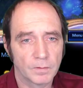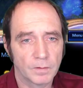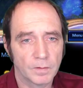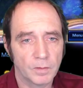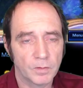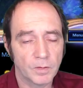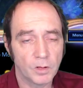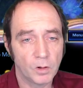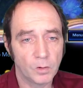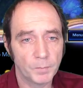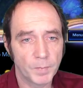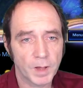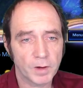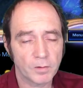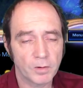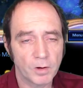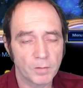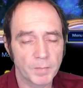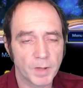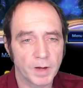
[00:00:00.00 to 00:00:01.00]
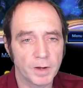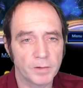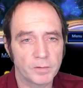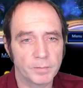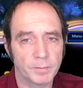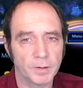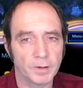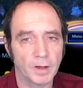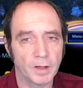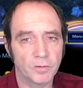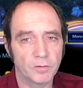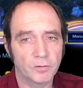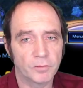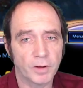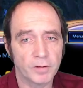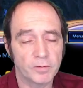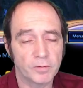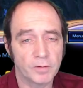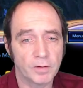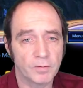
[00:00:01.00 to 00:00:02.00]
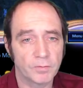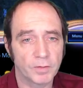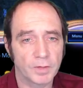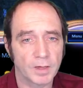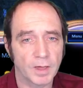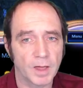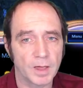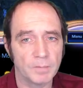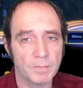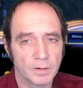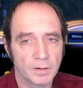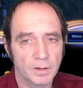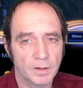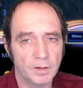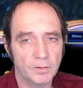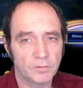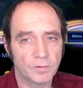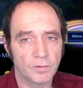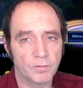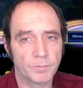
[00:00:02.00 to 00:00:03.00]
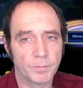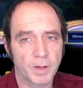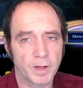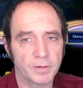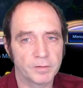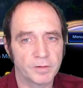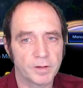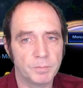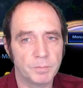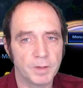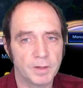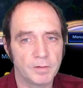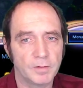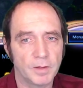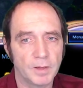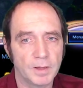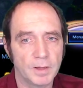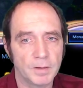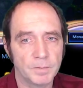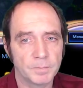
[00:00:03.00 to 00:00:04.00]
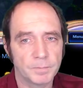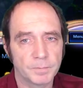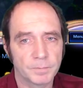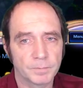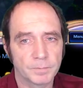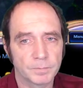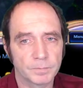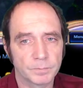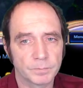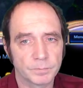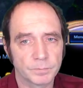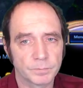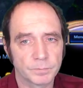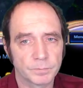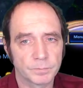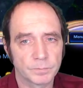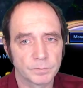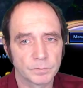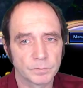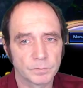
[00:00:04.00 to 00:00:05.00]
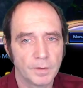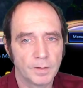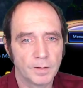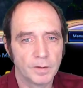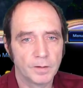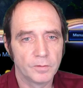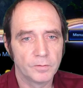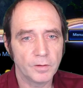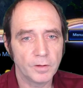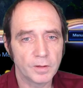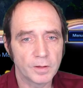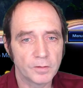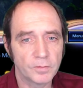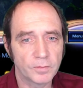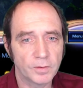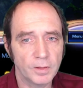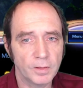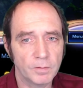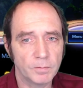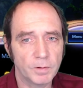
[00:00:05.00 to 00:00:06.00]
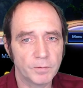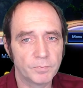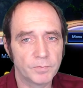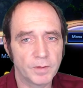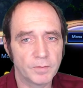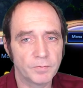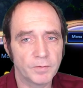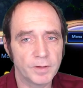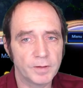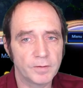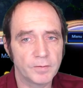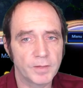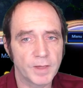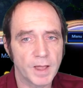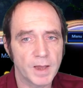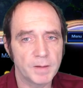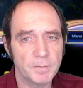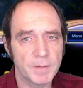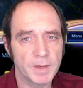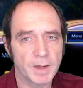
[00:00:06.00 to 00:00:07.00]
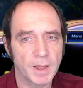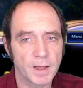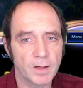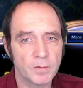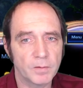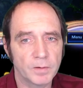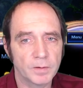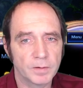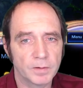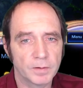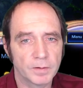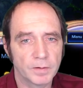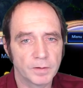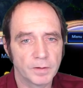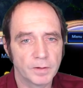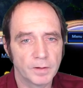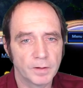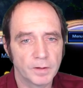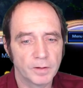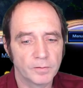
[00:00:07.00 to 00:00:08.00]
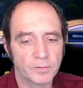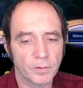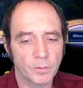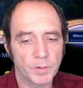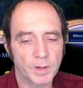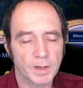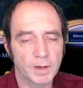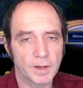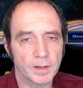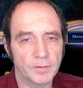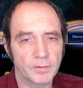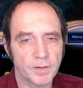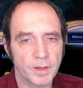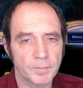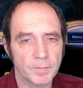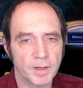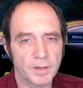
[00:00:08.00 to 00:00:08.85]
The whole macro management and strategy of the game is driven by GPT. So you can see that we've defeated the enemy now, so we can accept their